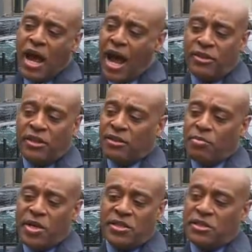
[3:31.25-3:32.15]
I think the
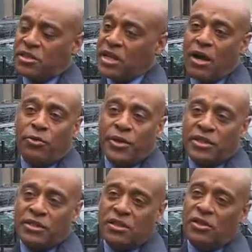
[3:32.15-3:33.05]
message is
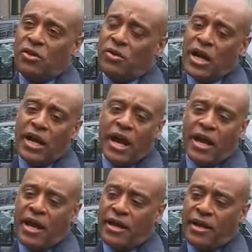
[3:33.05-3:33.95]
outreach.
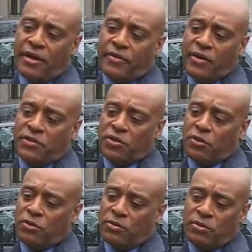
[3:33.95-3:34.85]
I've
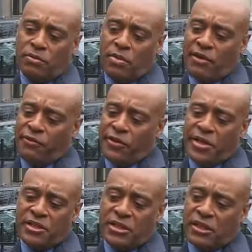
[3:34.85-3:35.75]
told my
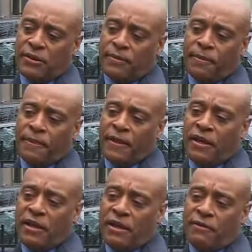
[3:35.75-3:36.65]
friends that
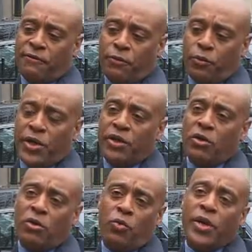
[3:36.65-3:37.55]
if we
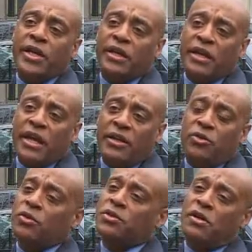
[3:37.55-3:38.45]
go a week and
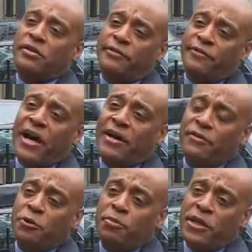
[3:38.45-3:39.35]
you don't talk to
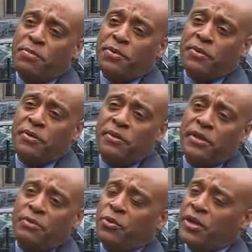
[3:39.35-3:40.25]
5 new people,
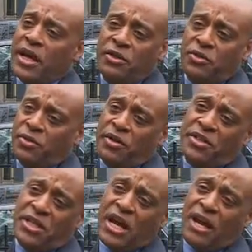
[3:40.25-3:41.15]
then we're not doing our
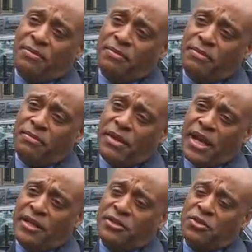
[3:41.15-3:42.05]
job.
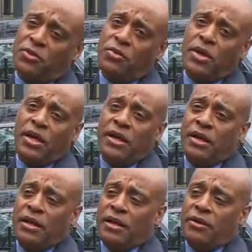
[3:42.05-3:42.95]
And so,
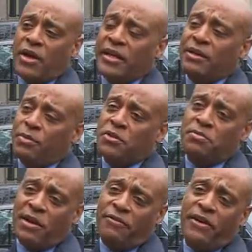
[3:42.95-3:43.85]
I get most
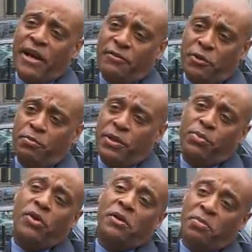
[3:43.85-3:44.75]
of my 5 new
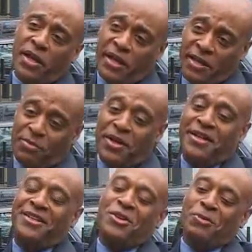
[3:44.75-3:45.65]
people on a plane,
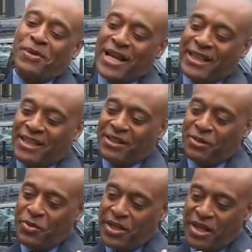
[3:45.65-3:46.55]
but I think
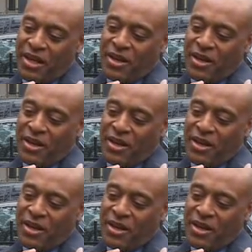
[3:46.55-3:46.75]
that we've